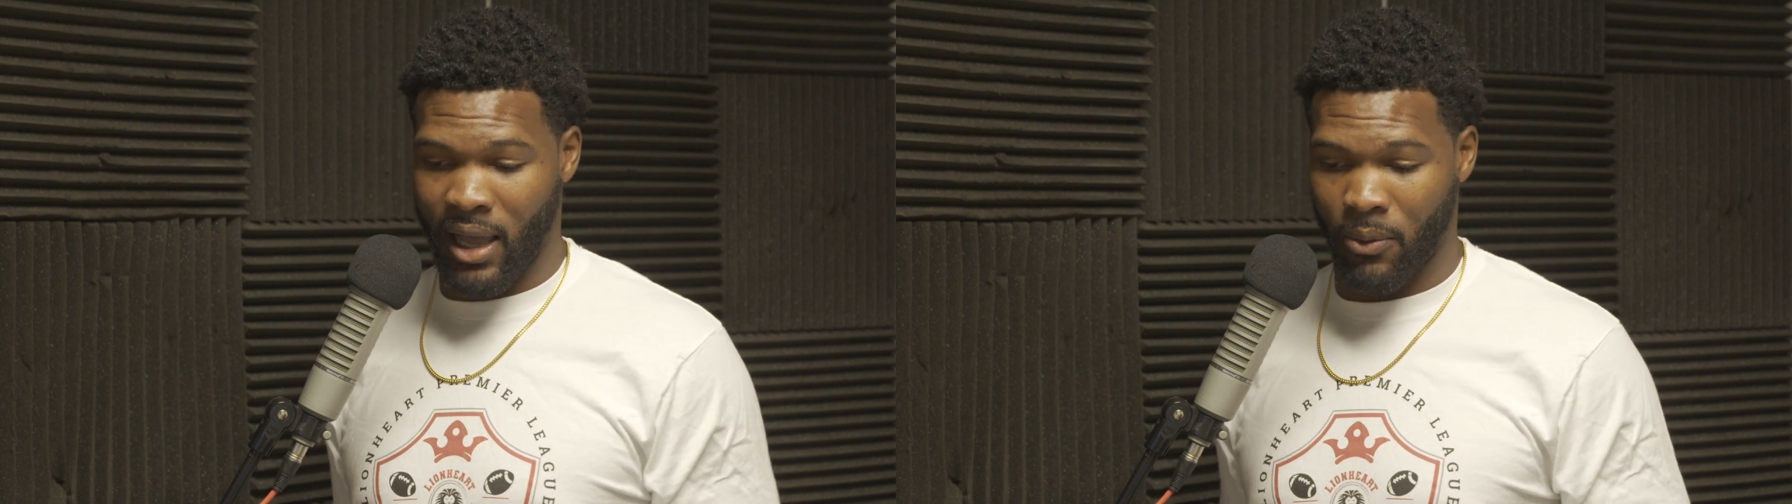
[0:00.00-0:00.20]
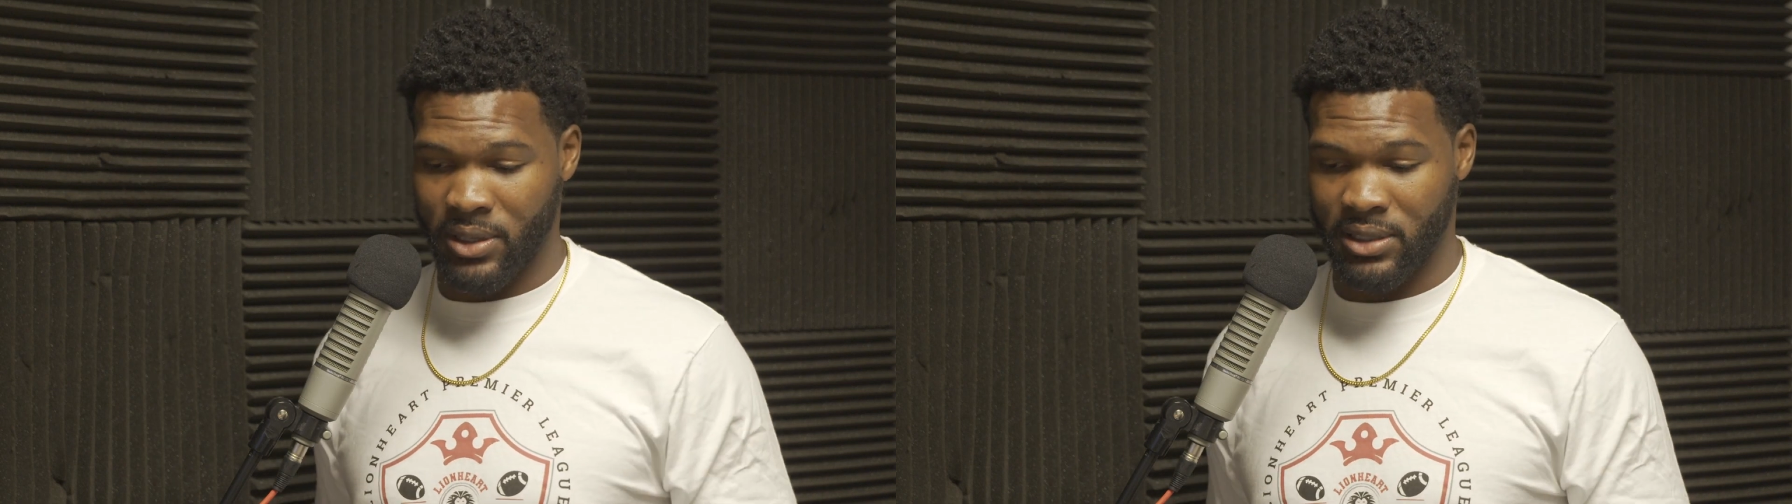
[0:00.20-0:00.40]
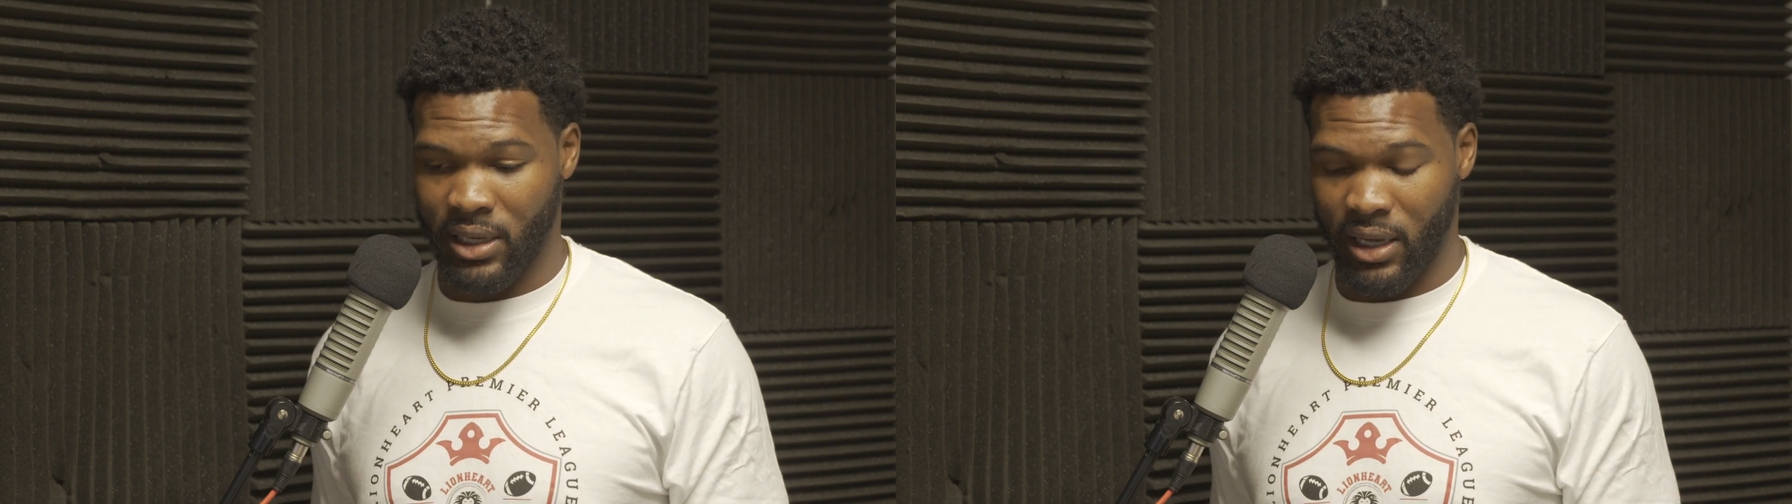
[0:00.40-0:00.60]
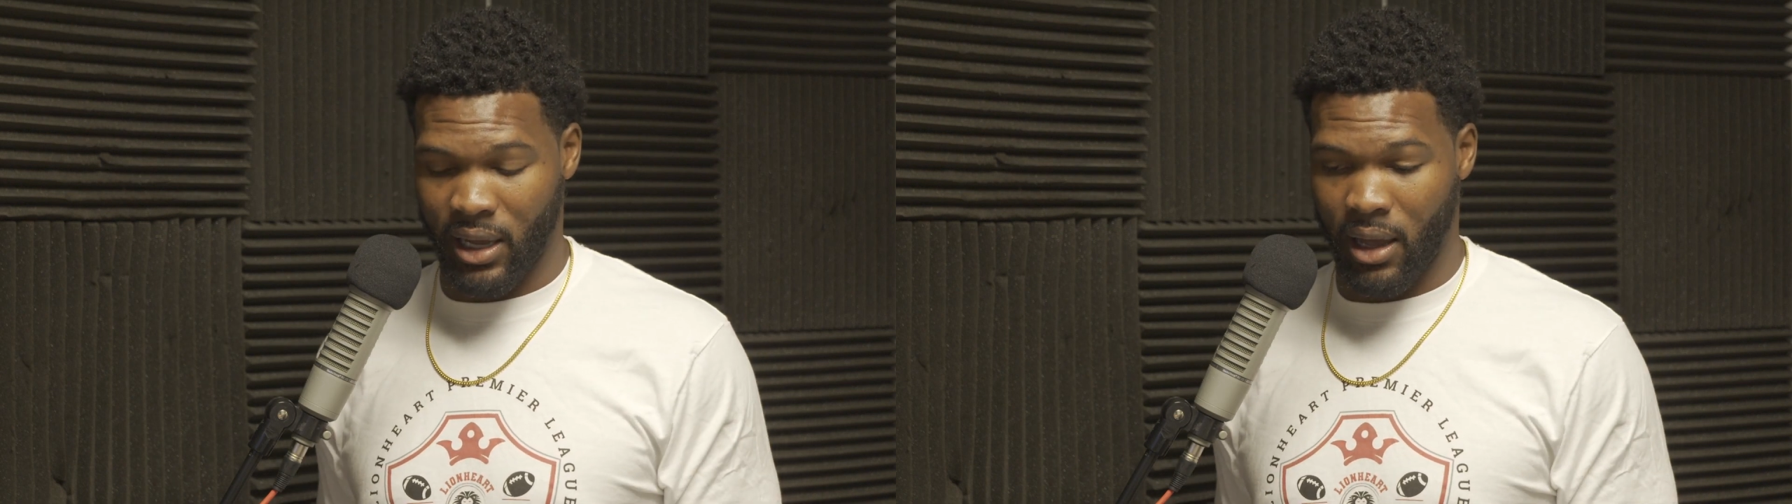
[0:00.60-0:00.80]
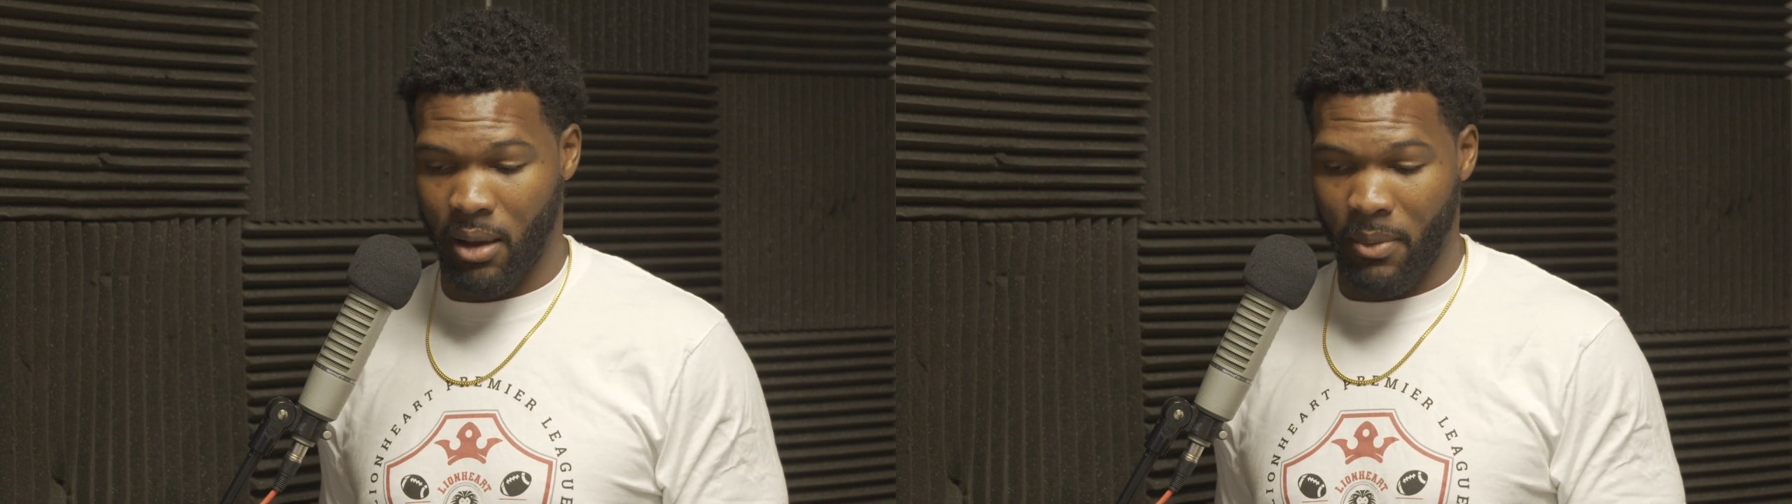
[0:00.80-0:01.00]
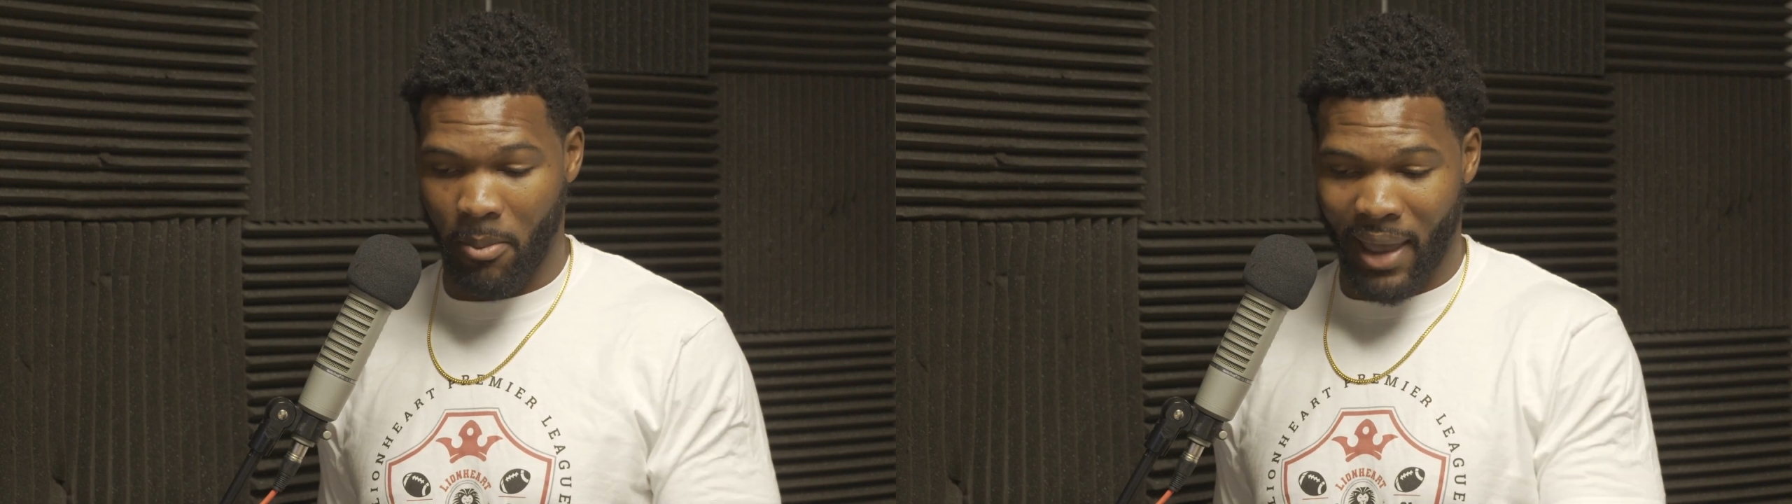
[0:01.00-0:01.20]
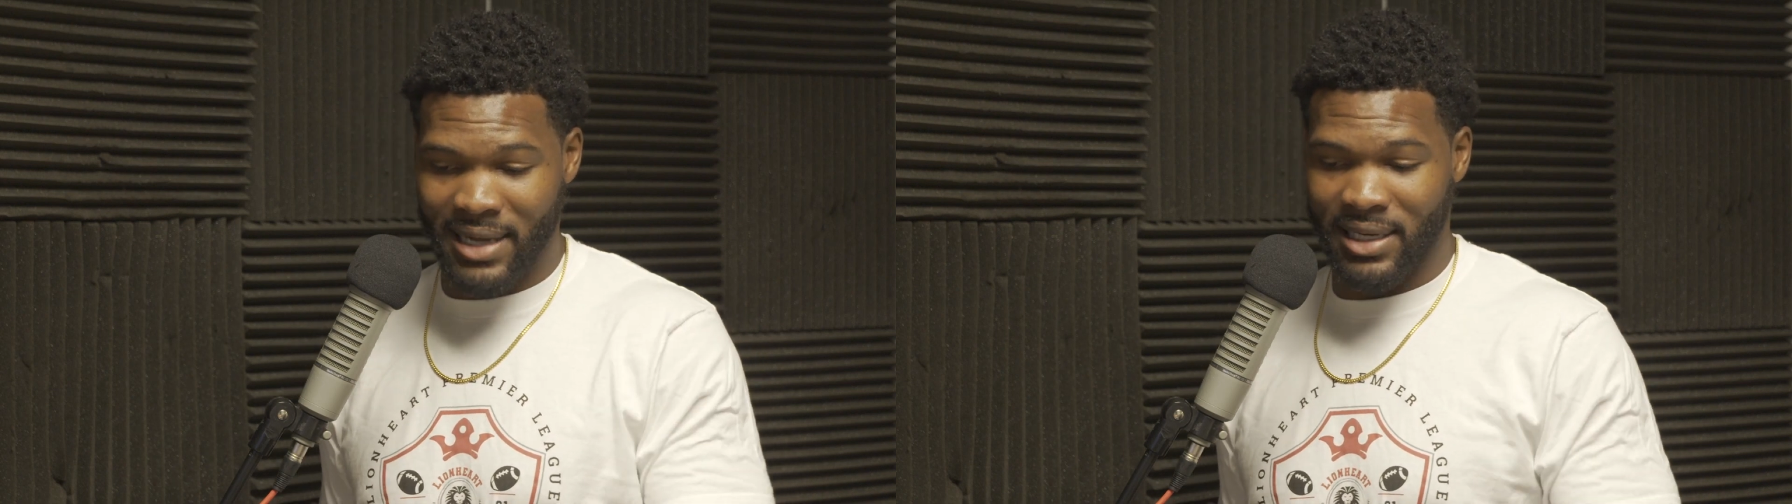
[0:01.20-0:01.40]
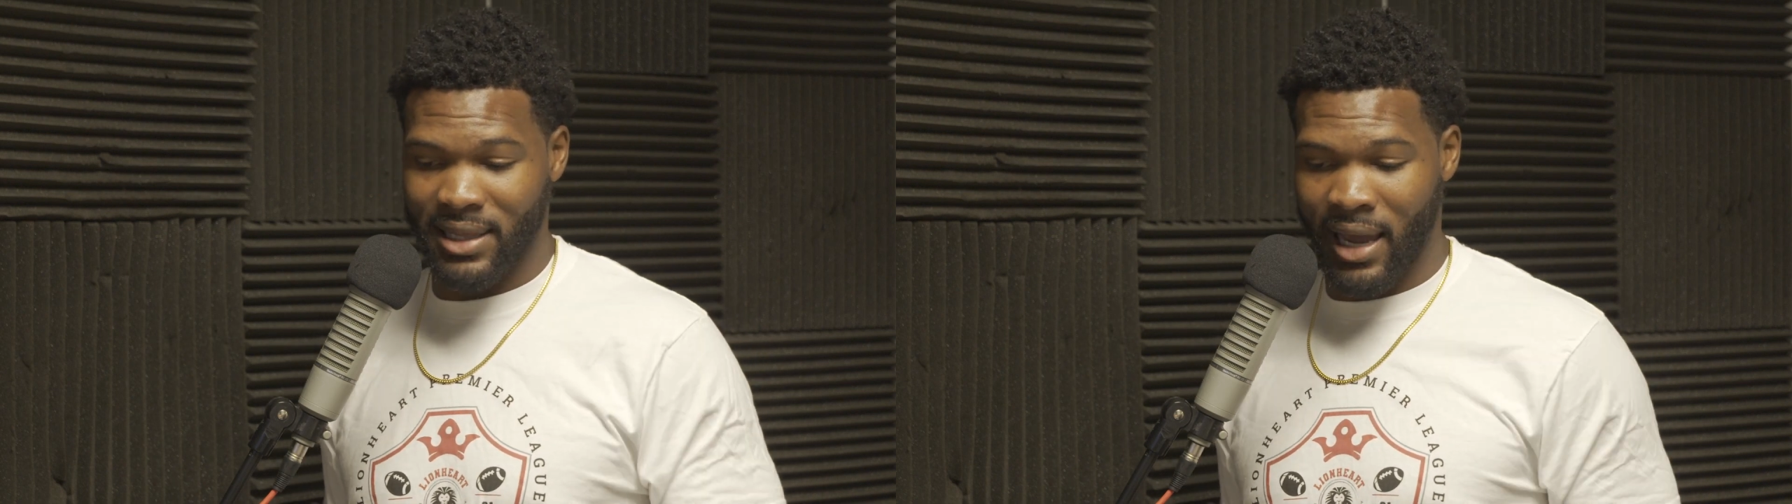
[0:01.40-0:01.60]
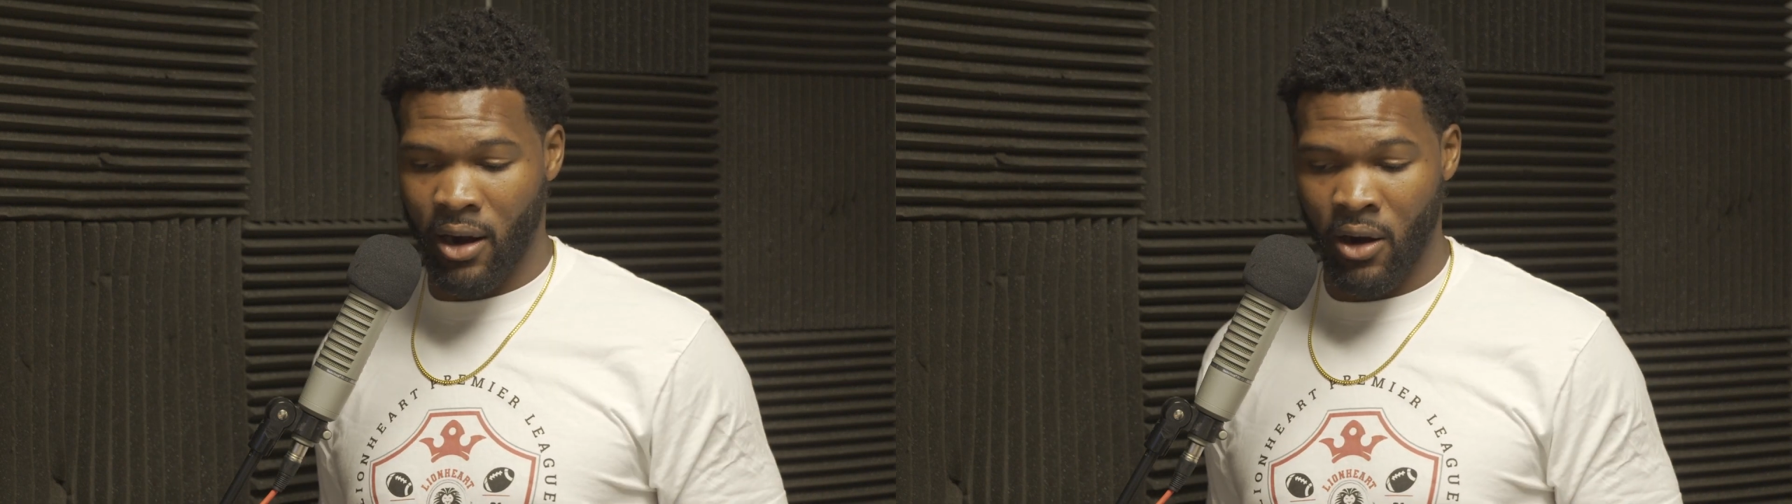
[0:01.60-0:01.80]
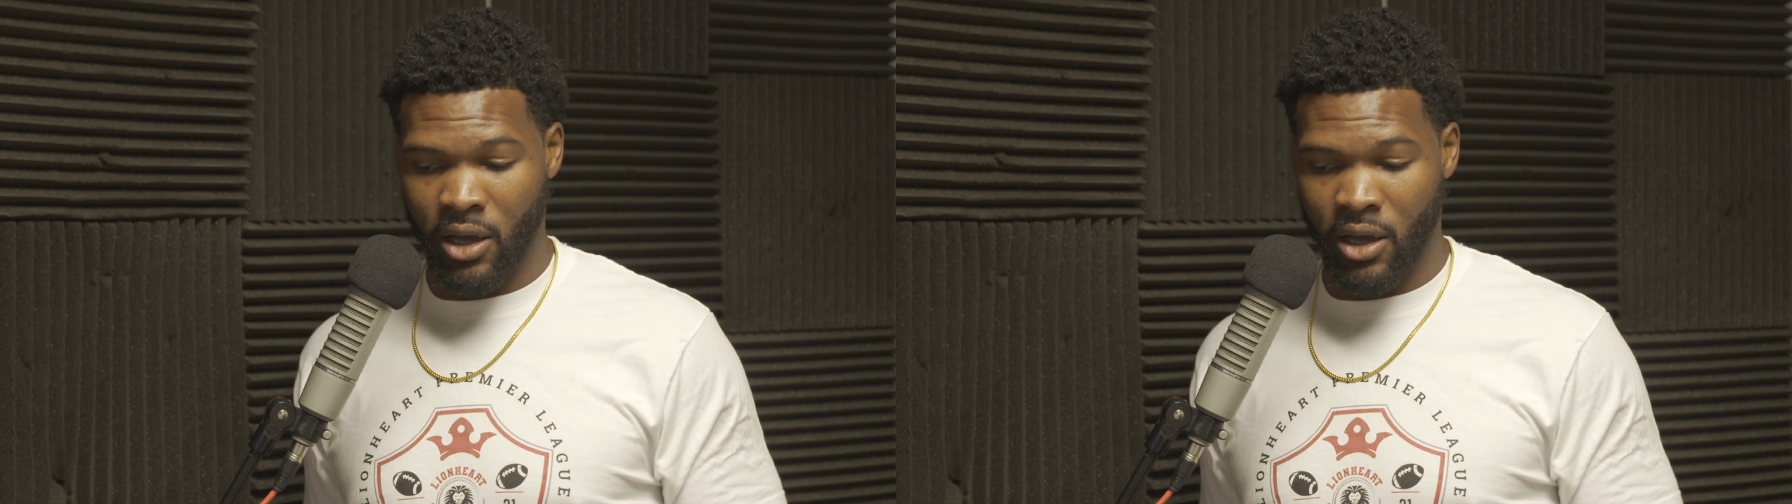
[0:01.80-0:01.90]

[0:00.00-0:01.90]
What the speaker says: that was amazing there.